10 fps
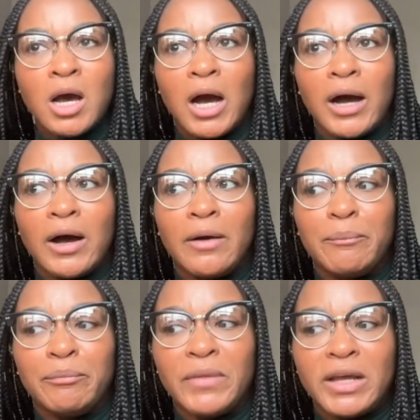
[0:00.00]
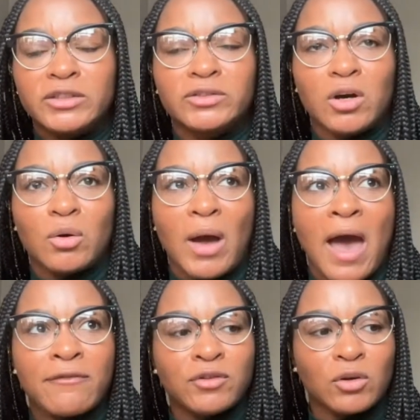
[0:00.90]
And so
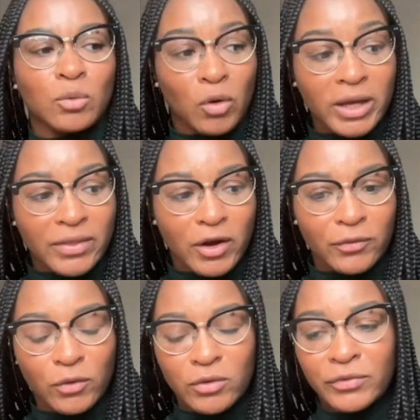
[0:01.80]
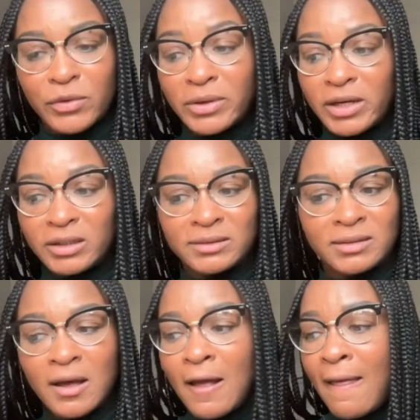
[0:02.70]
after working there for a few
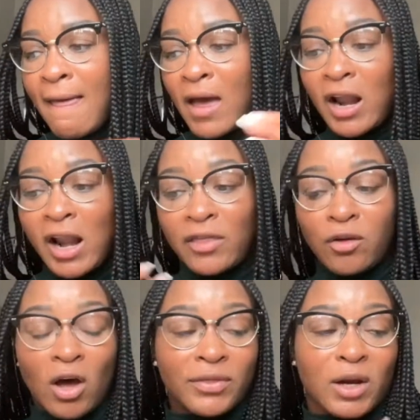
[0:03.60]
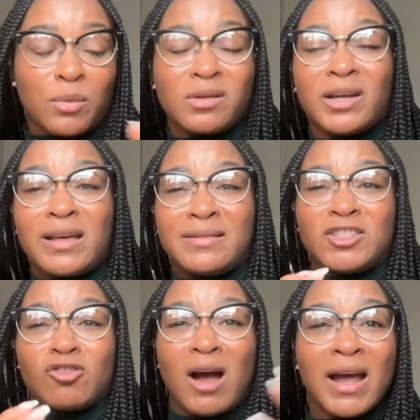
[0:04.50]
years, and I thought that I was gonna
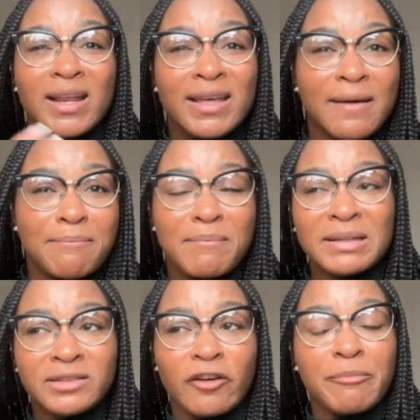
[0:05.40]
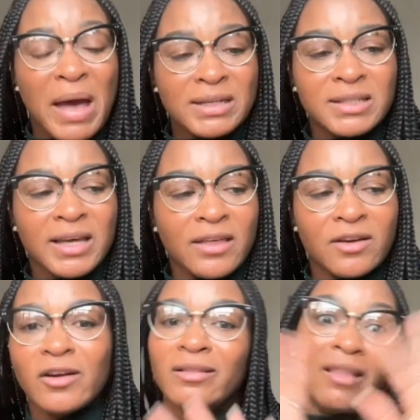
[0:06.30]
try to get myself back
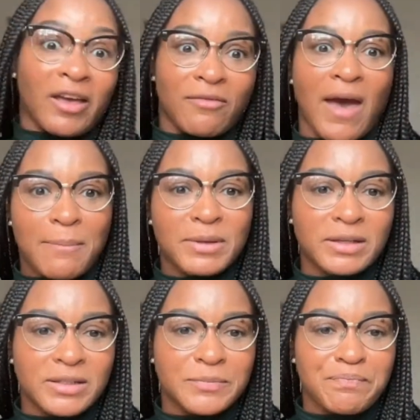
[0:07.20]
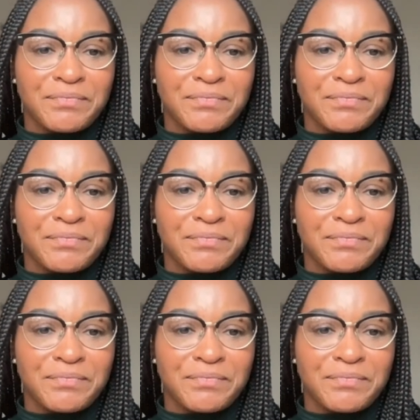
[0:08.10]
together, life happened.